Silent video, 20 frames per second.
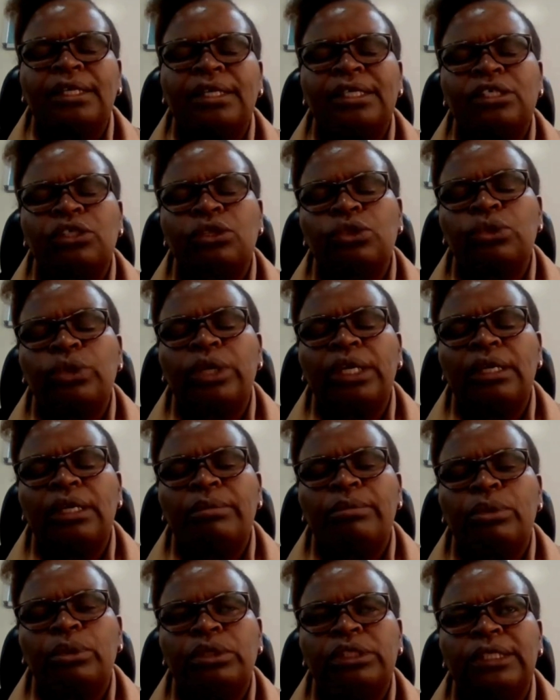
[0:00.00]
It has also
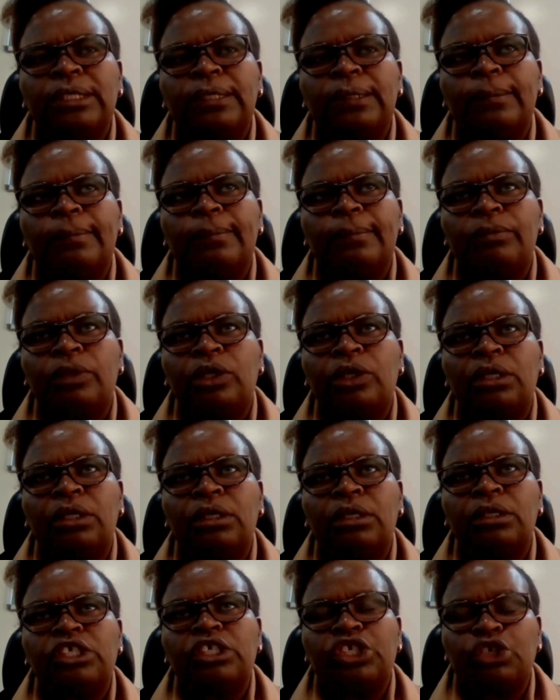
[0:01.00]
enabled
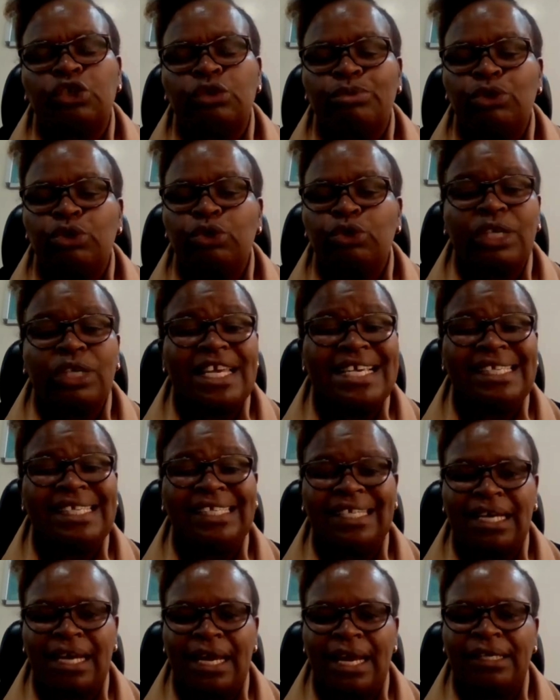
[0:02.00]
distribution
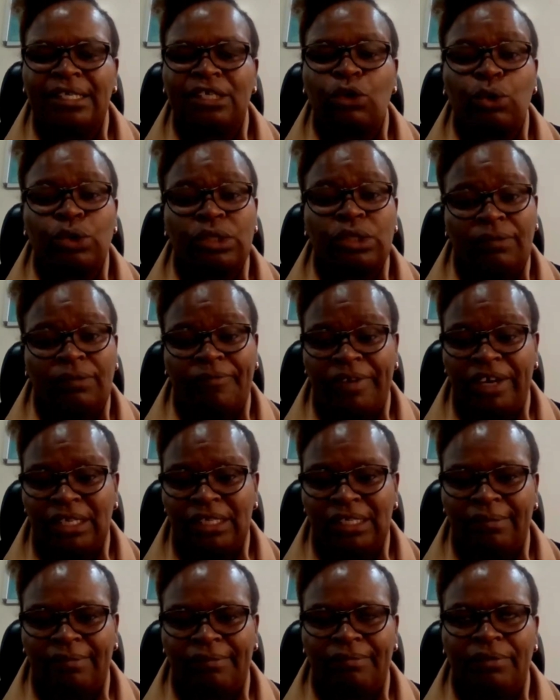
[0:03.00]
easier and
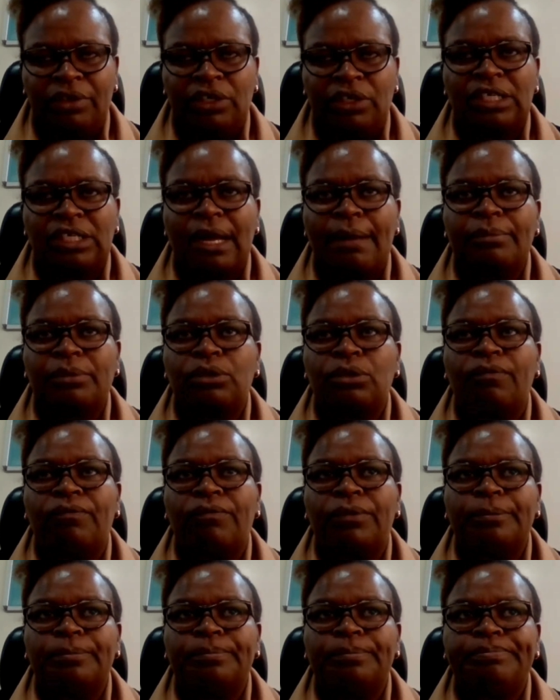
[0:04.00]
cost-effective in terms
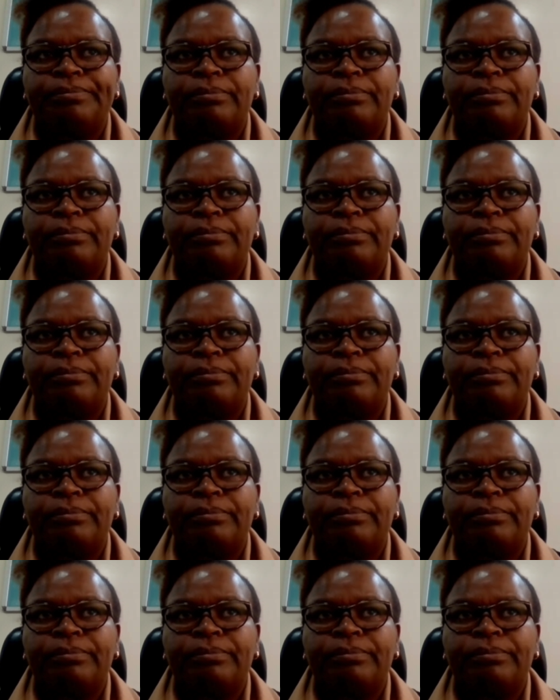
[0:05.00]
of